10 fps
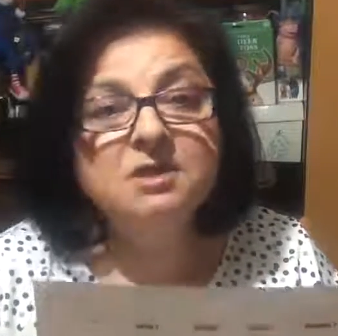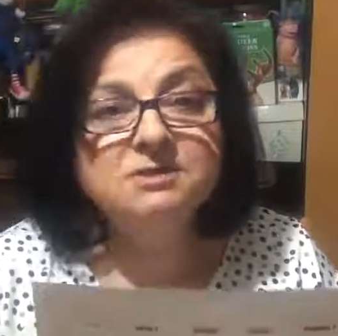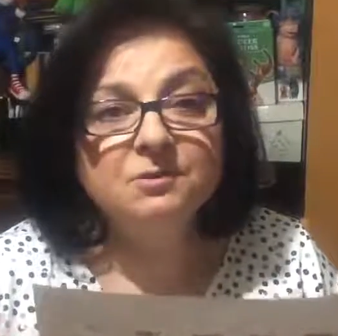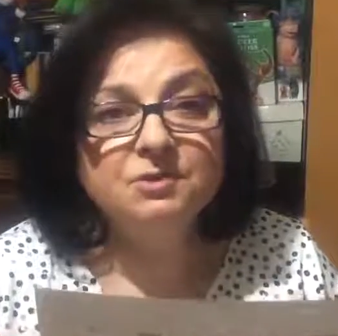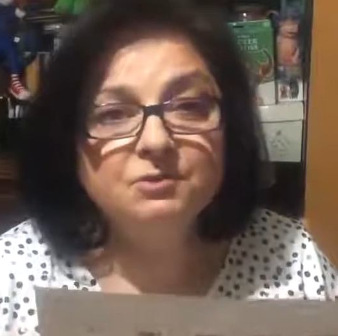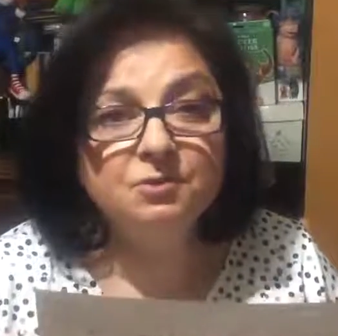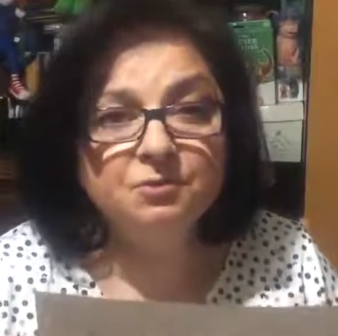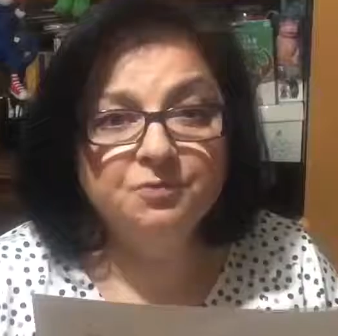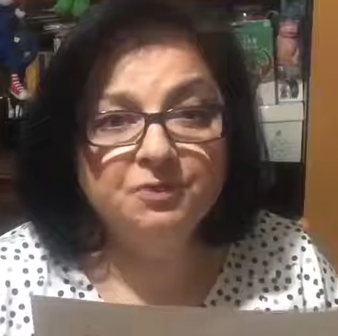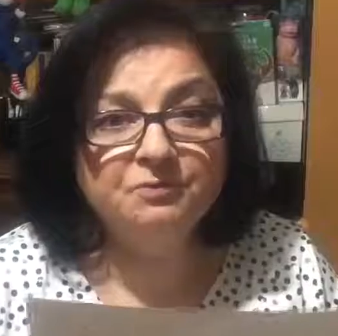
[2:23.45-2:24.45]
So it
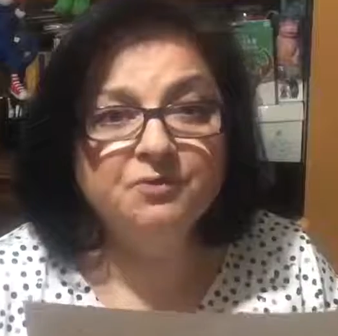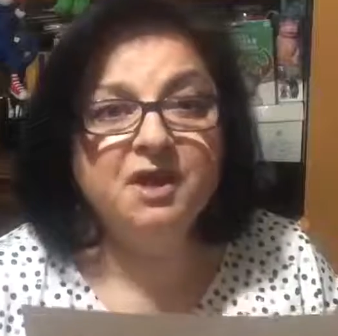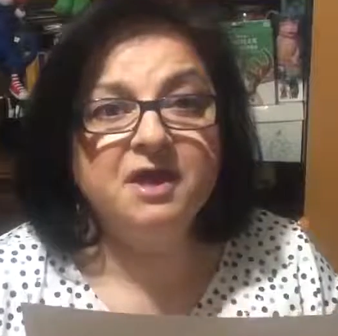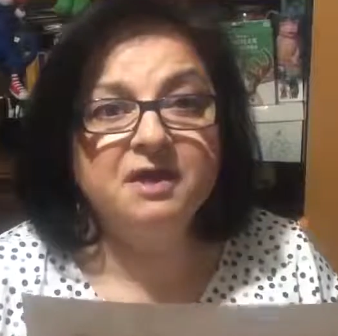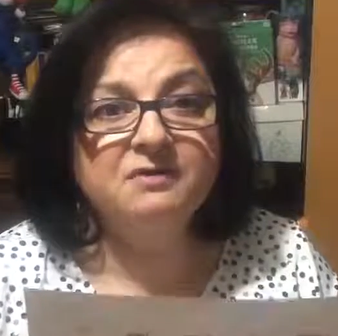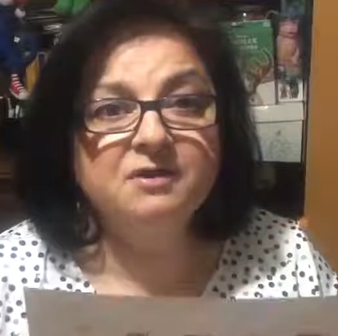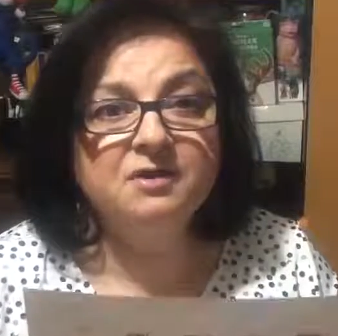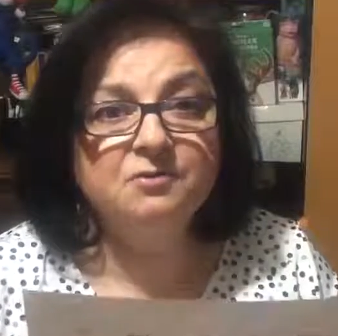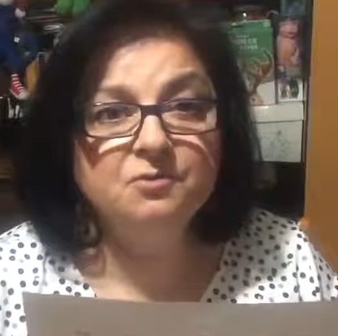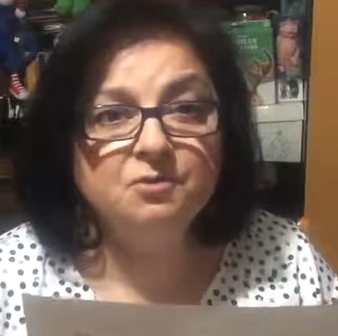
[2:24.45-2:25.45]
would be bread,
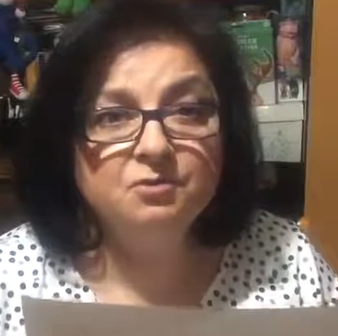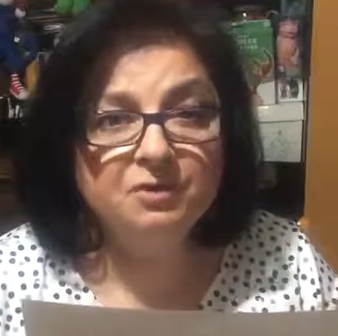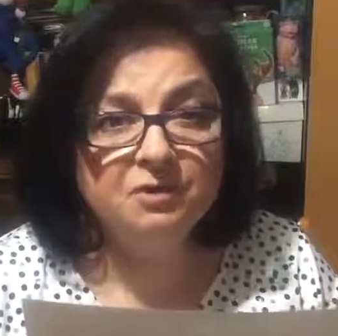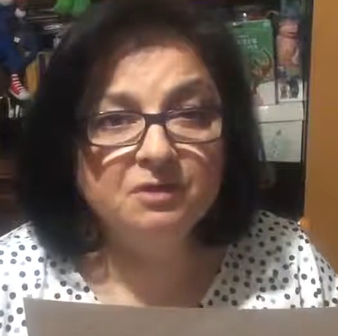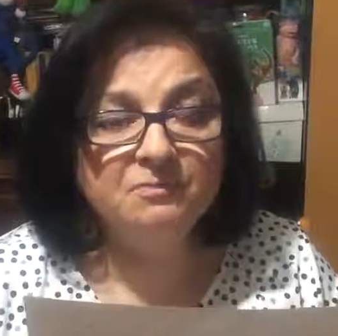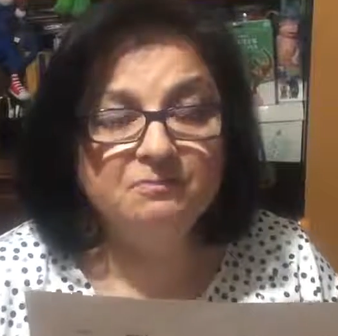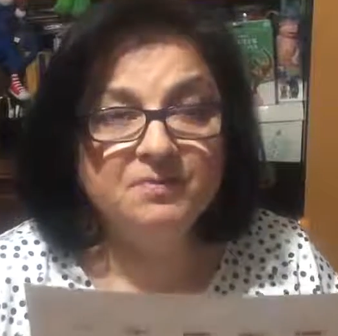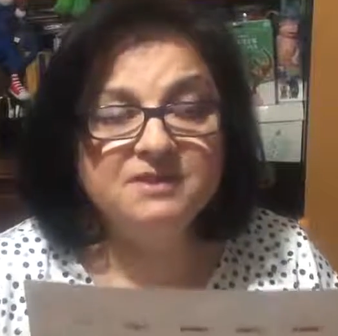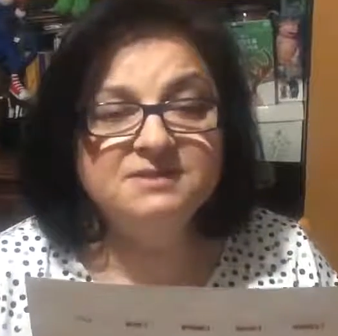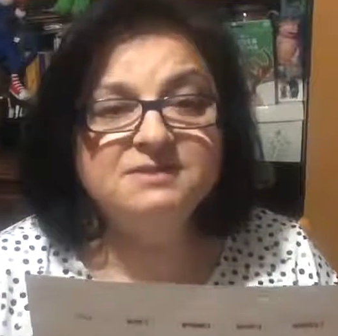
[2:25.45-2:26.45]
it would be
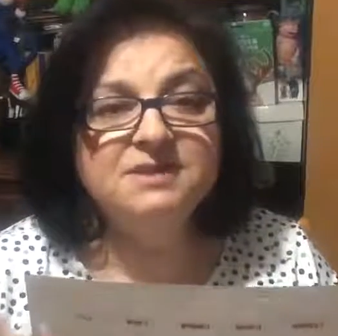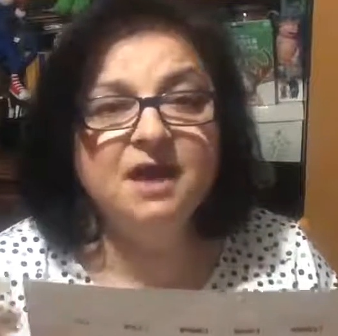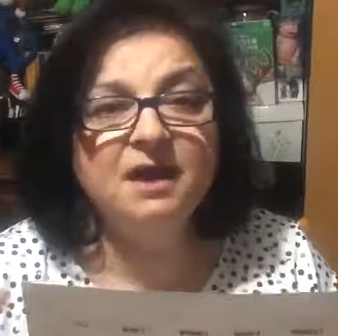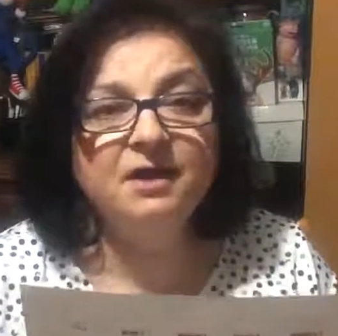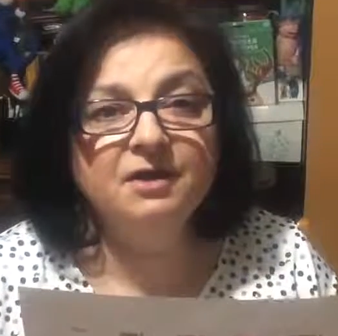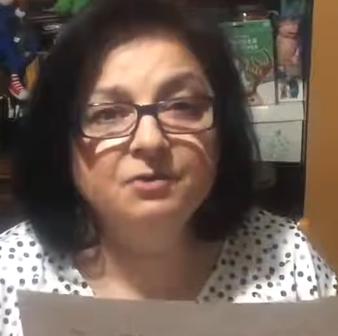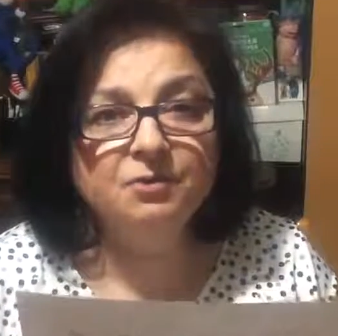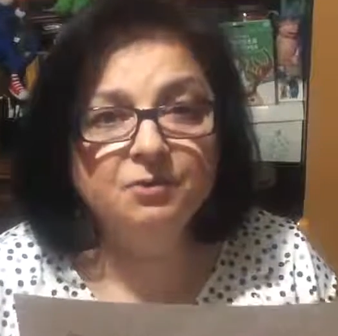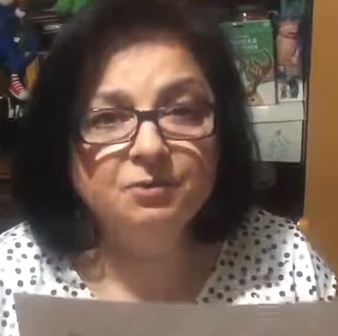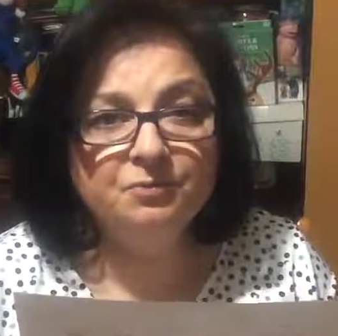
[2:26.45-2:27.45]
pizza,
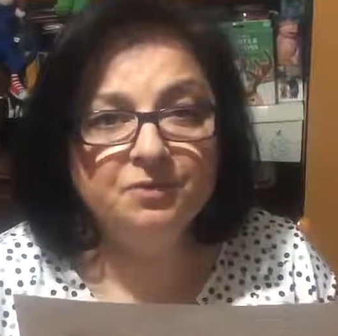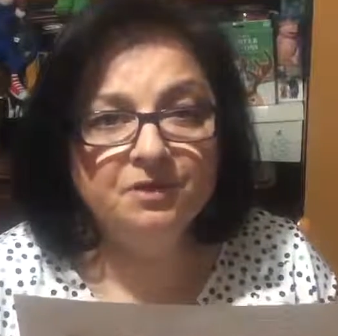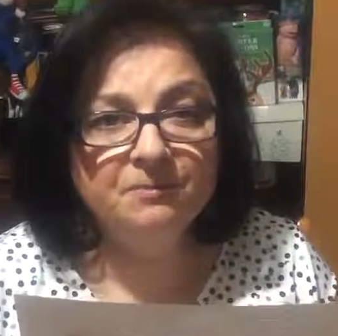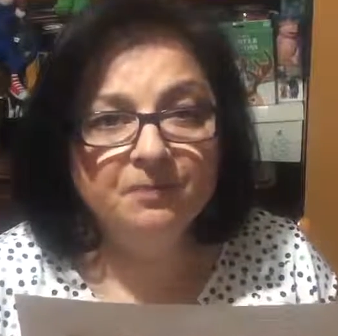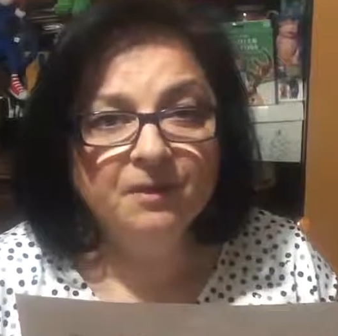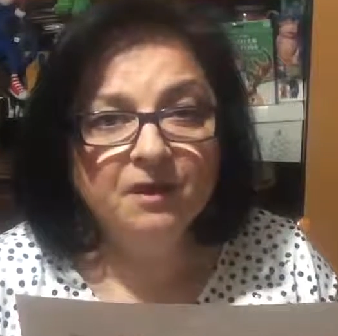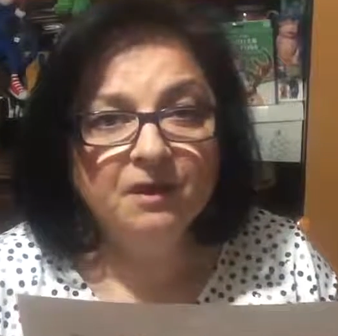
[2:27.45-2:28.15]
it would be